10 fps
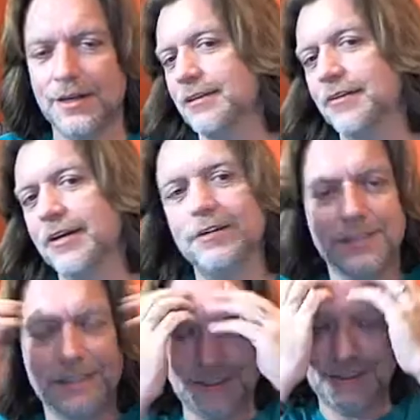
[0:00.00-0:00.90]
grid
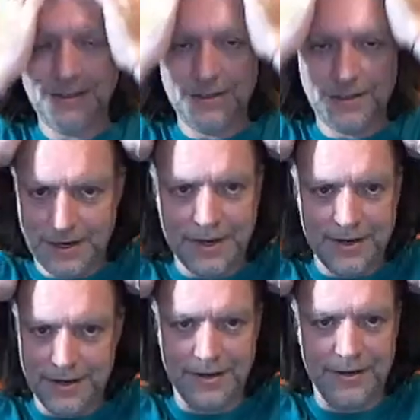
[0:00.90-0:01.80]
resistor,
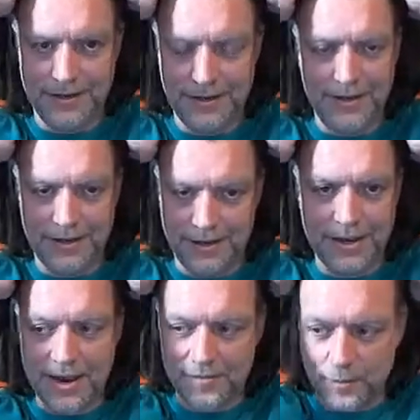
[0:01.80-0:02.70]
and you
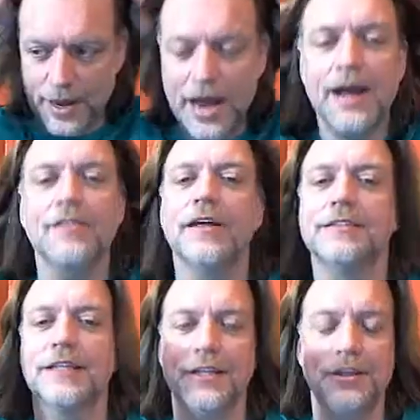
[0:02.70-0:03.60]
have a pot that
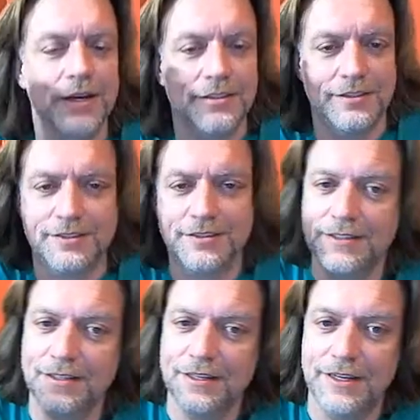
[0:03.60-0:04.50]
attenuates the
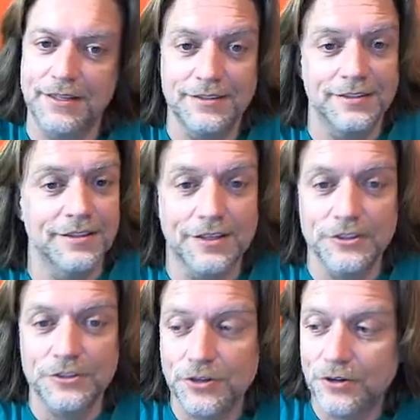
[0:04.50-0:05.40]
signal into the
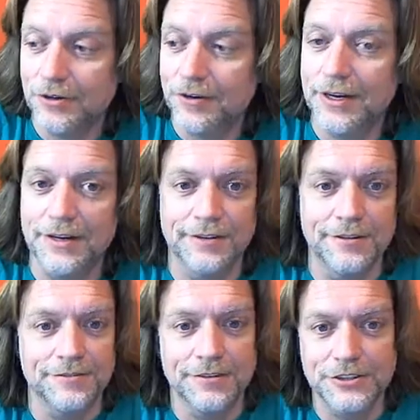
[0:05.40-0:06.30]
control grid on
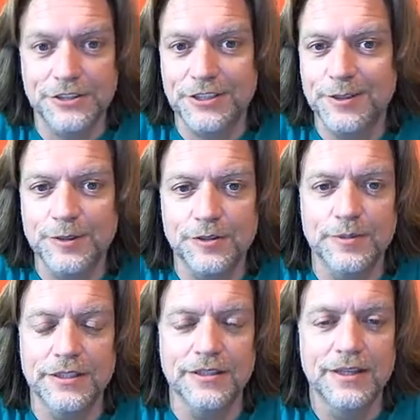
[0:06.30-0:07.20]
the first tube.
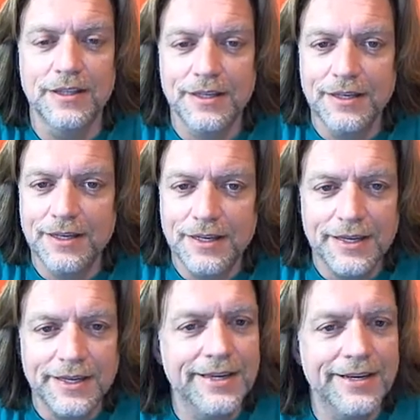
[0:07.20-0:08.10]
And,
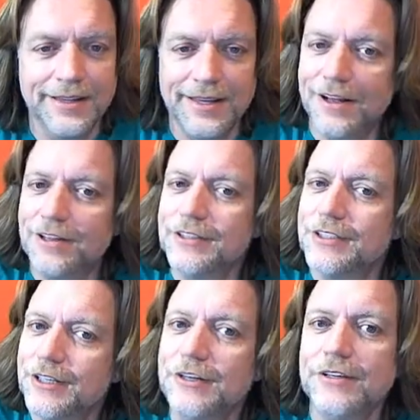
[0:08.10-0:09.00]
you know, they all
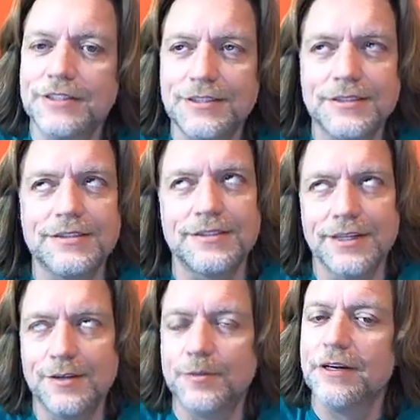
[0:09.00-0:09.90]
do the
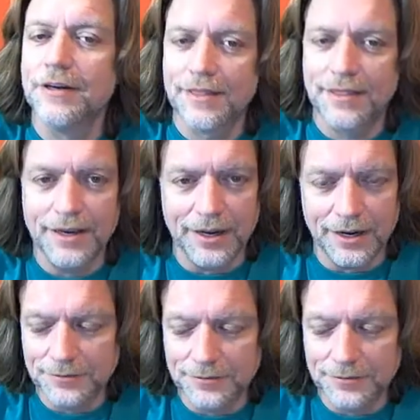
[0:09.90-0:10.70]
similar thing.